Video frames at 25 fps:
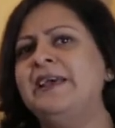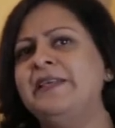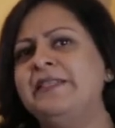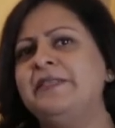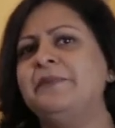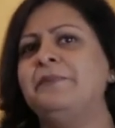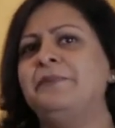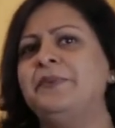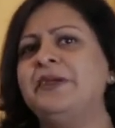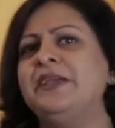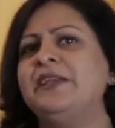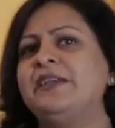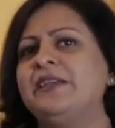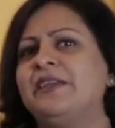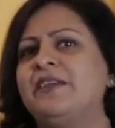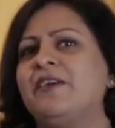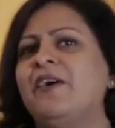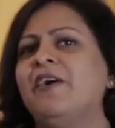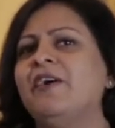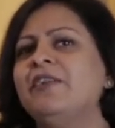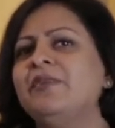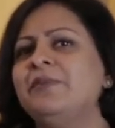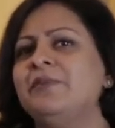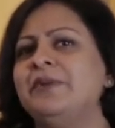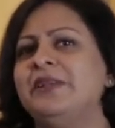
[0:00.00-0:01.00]
the big
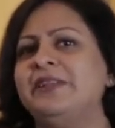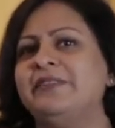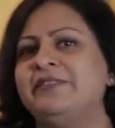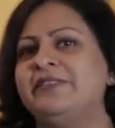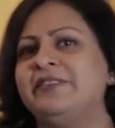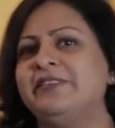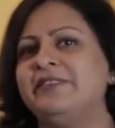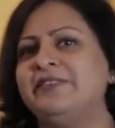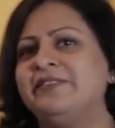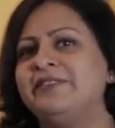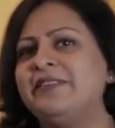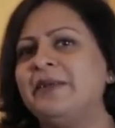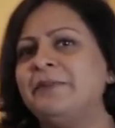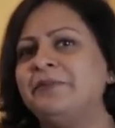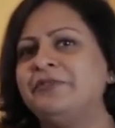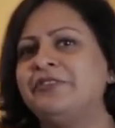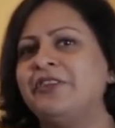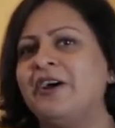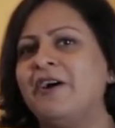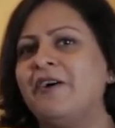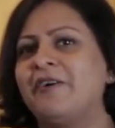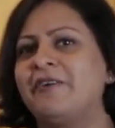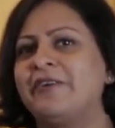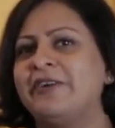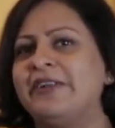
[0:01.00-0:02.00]
economies in
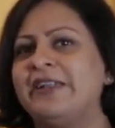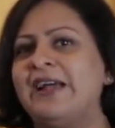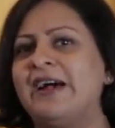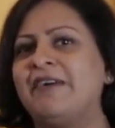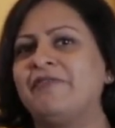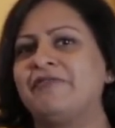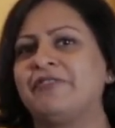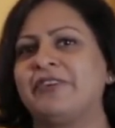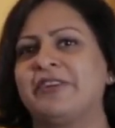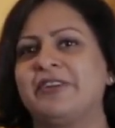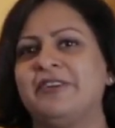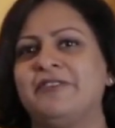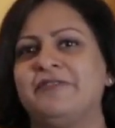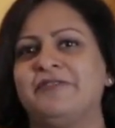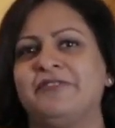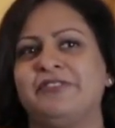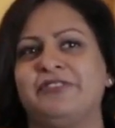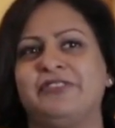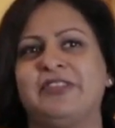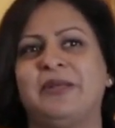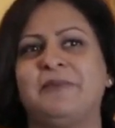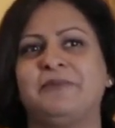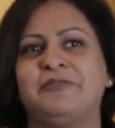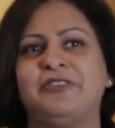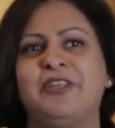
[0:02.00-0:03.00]
sub-Saharan Africa for
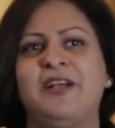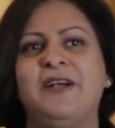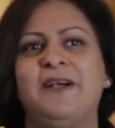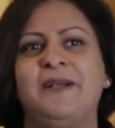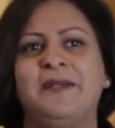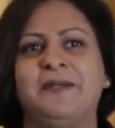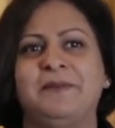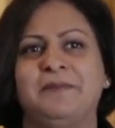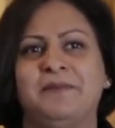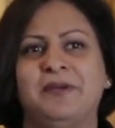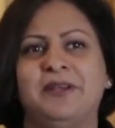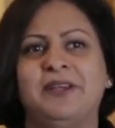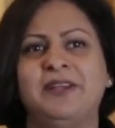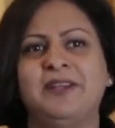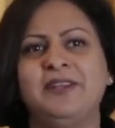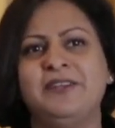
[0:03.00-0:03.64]
some time.